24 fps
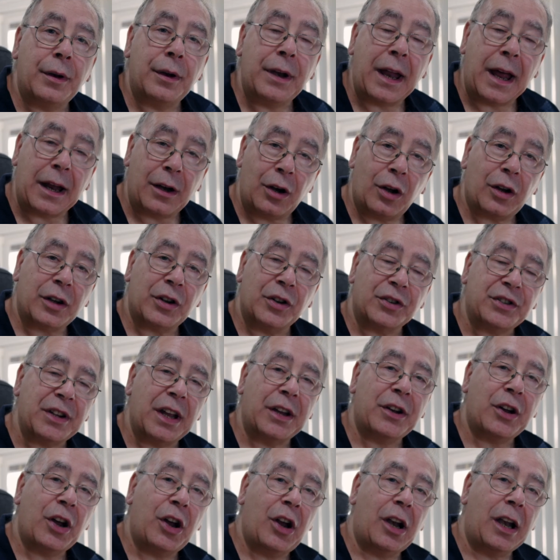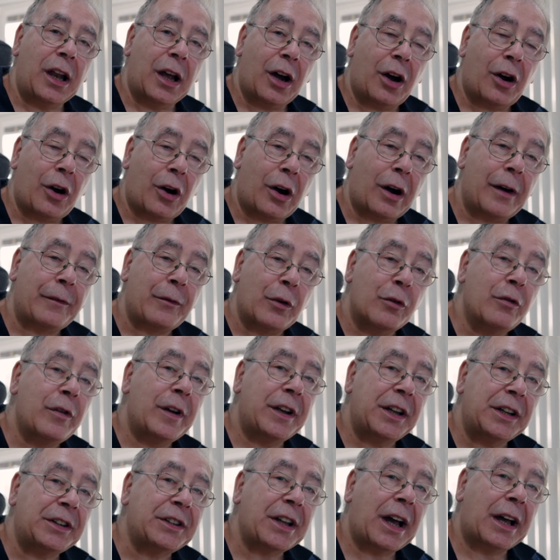Now, like I said earlier, I've
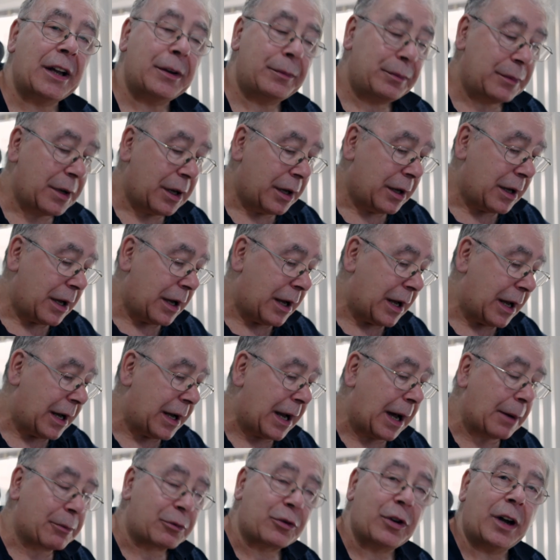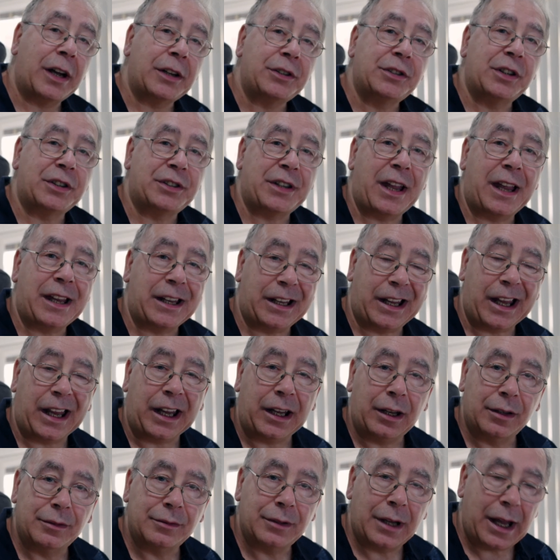already done an upgrade to 10
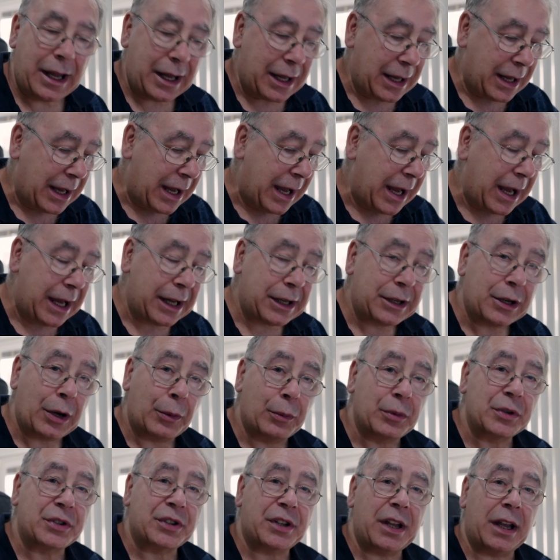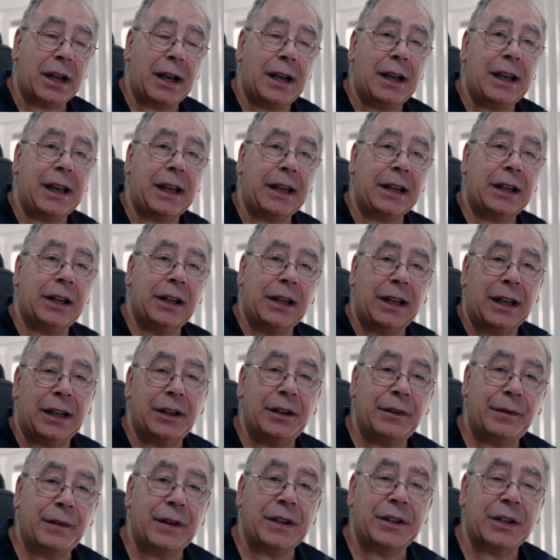gig, and I will stick a link in
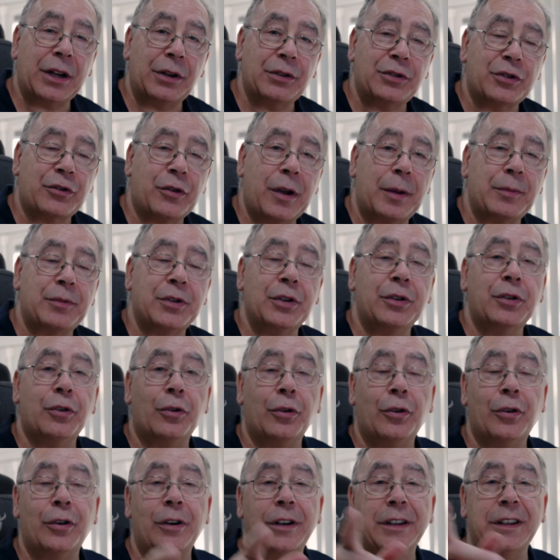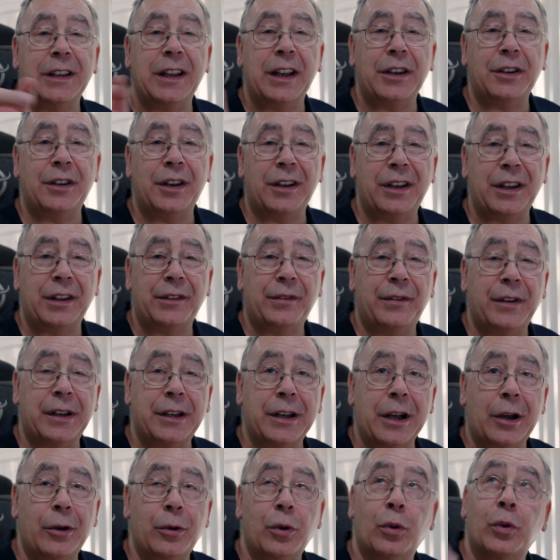the video description or at the end of this
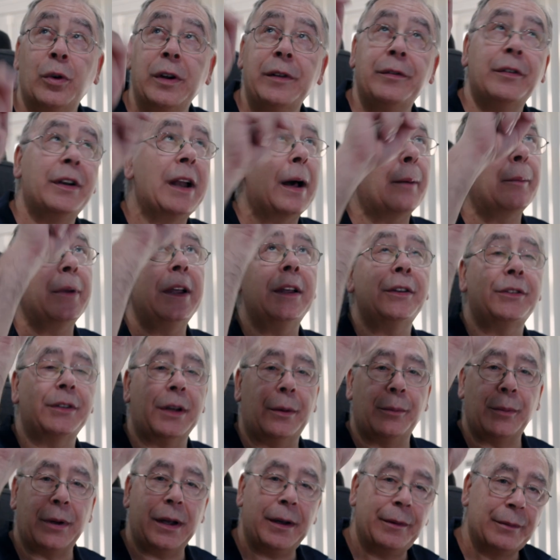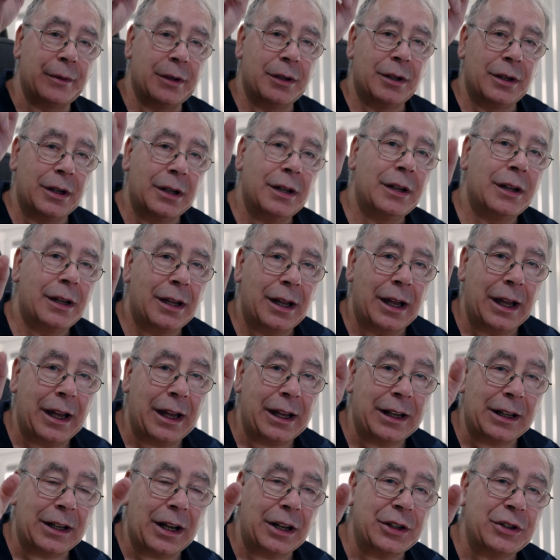video, or even up here somewhere,
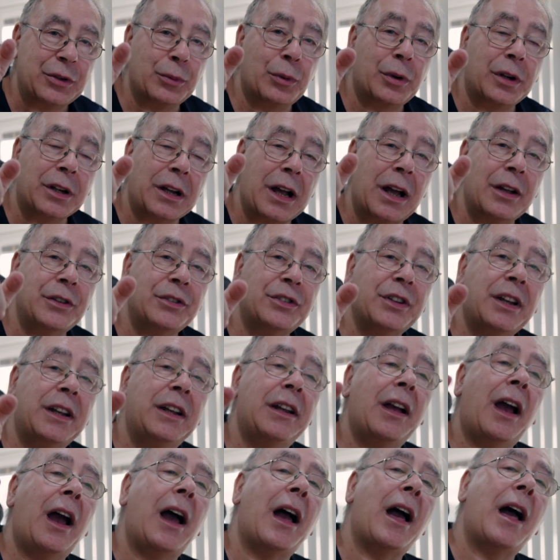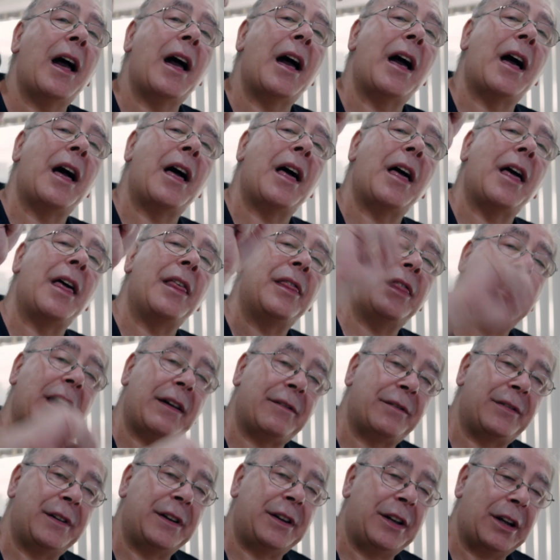in case you want to go and see
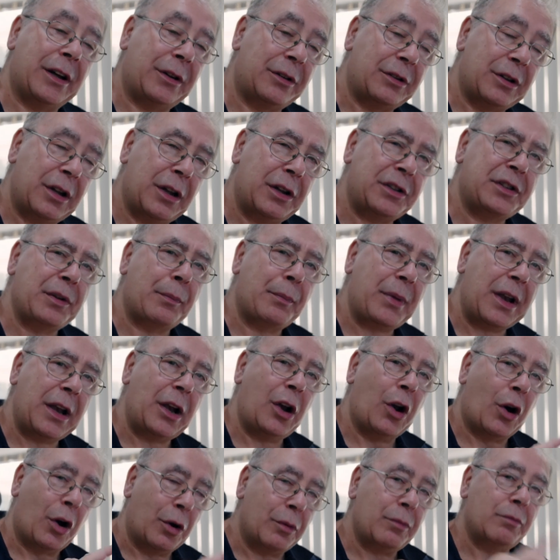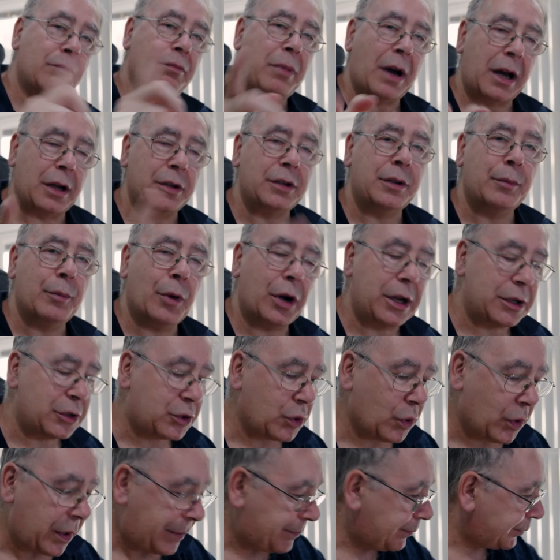that video. It's a bit long, but you might
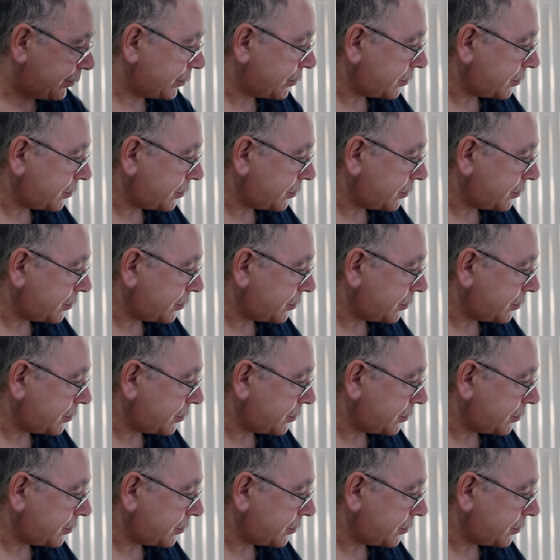enjoy it.